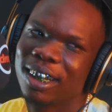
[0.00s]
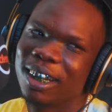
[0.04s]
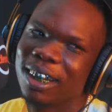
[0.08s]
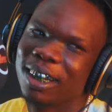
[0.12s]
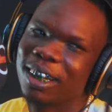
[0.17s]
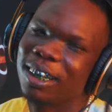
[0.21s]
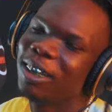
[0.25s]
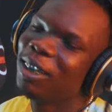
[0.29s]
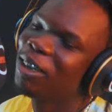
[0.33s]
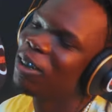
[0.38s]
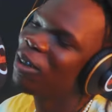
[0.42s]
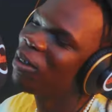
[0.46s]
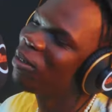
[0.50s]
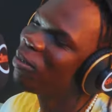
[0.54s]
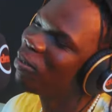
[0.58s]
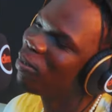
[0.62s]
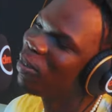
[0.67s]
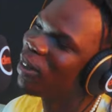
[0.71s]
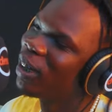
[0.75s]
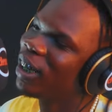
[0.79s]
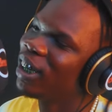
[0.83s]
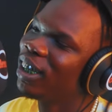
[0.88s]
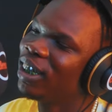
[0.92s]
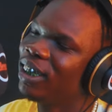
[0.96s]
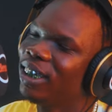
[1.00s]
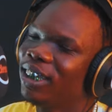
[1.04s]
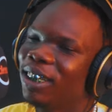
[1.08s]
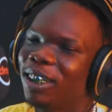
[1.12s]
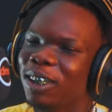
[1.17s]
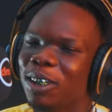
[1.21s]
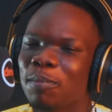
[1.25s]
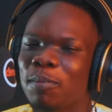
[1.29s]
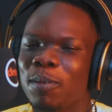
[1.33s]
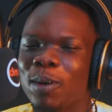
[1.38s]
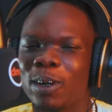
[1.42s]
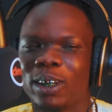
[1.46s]
Okay. But
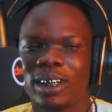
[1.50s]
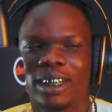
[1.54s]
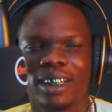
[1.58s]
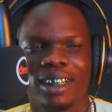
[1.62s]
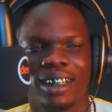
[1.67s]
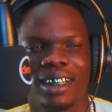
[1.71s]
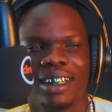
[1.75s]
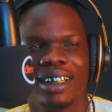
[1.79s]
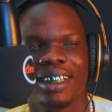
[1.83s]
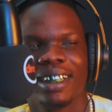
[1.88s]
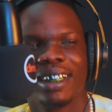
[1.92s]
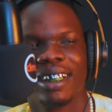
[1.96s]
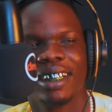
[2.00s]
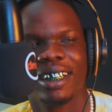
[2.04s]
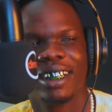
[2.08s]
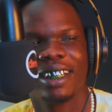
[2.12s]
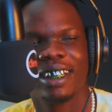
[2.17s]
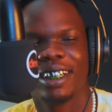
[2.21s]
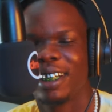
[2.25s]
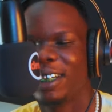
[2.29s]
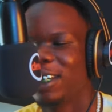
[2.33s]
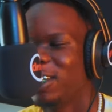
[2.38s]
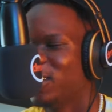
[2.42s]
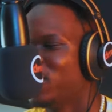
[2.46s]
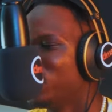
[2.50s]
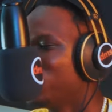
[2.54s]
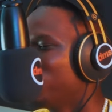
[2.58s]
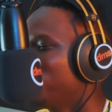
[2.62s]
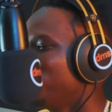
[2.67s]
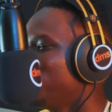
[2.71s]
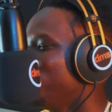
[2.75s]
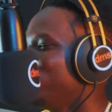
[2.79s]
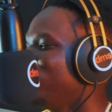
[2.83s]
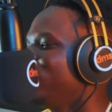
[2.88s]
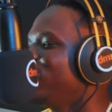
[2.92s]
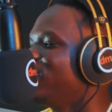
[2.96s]
in the mornings, it's just a tea. You know what I
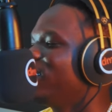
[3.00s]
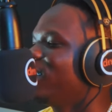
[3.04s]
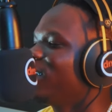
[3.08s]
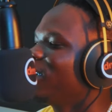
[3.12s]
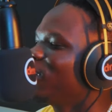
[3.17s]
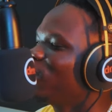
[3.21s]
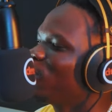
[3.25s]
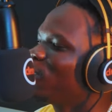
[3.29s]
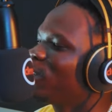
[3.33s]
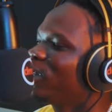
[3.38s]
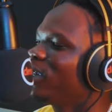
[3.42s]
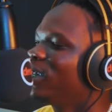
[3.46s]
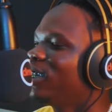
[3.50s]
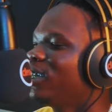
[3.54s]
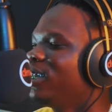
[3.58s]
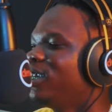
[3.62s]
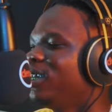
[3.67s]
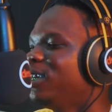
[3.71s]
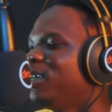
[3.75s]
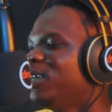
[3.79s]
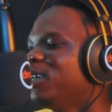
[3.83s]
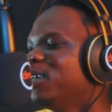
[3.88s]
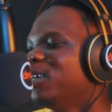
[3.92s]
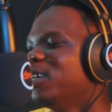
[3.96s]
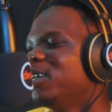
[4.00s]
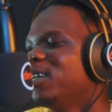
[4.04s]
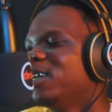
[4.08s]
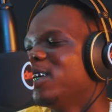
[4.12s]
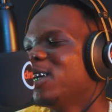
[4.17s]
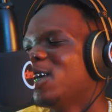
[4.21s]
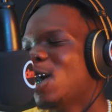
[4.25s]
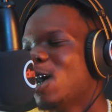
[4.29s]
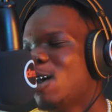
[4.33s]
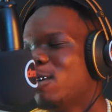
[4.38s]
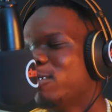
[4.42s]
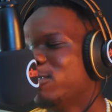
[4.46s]
mean? Like a normal tea,
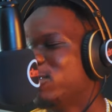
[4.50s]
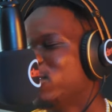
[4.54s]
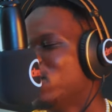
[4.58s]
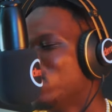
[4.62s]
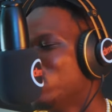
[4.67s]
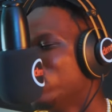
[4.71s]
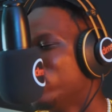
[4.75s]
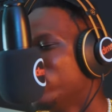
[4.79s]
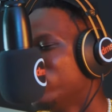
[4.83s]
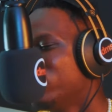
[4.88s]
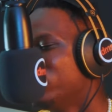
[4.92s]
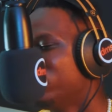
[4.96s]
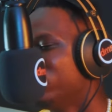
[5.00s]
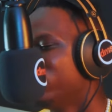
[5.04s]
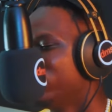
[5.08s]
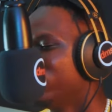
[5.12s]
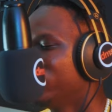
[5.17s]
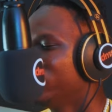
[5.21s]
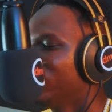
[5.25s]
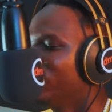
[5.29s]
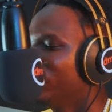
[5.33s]
coffee or whatever.